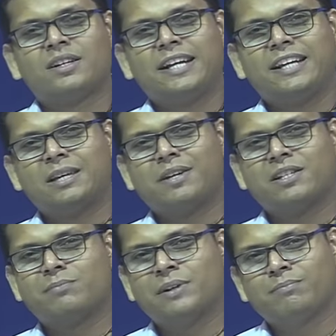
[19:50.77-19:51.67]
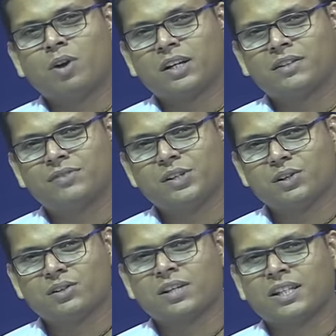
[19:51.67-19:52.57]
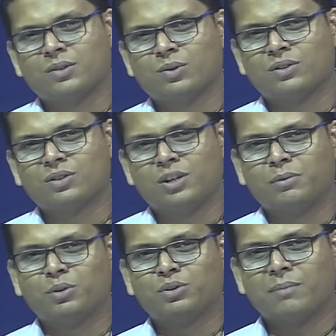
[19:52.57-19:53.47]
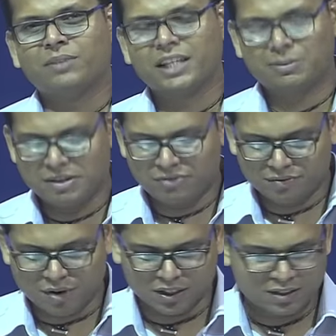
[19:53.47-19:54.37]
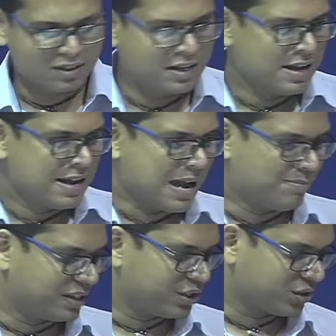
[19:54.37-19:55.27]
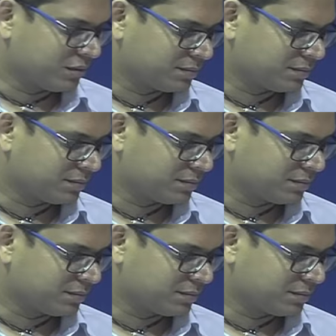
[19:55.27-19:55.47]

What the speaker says: take them as important features, and so on. So you have to do something specific for this application.